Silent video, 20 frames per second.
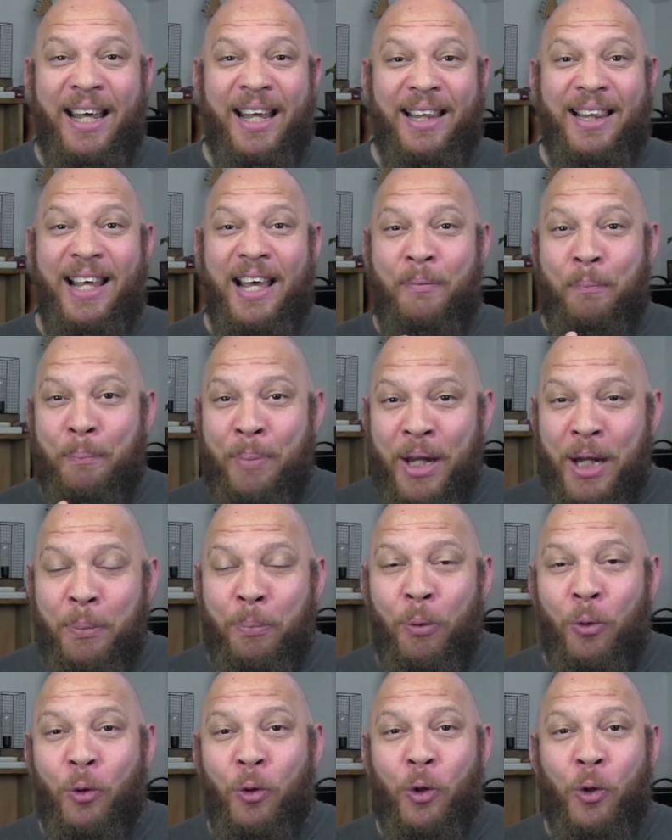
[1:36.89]
that
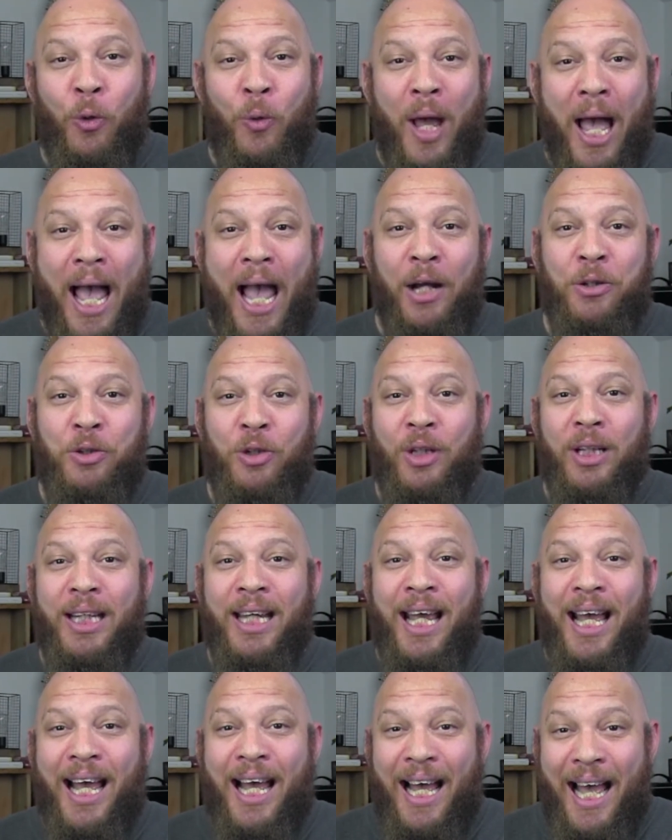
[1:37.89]
people who
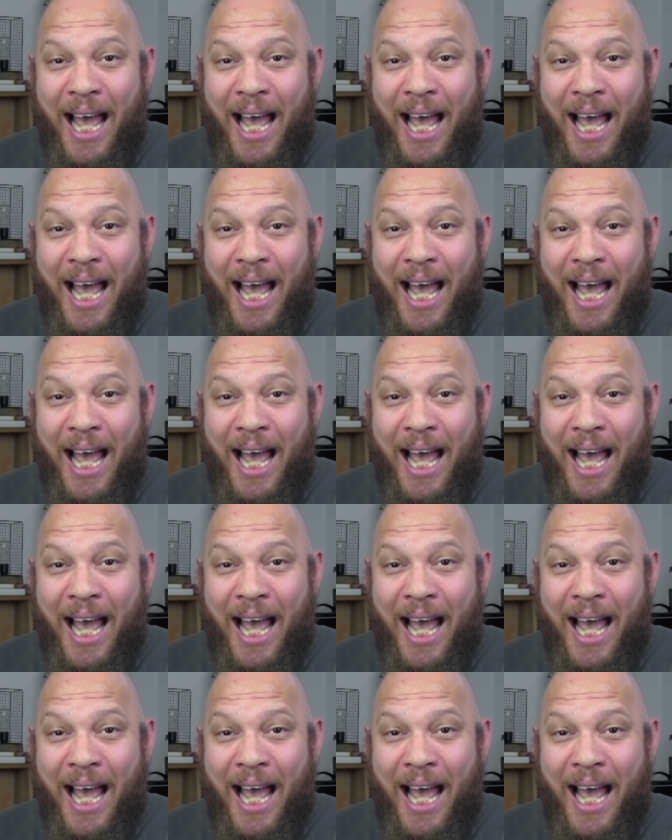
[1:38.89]
actually